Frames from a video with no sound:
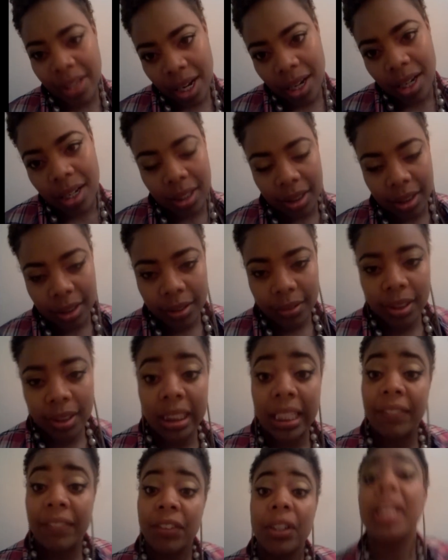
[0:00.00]
color because
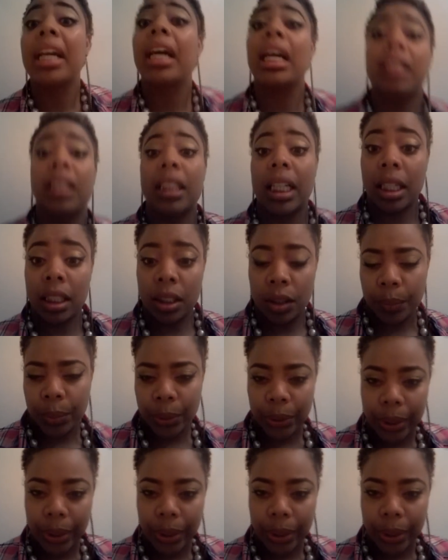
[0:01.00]
I felt like I looked like a little boy.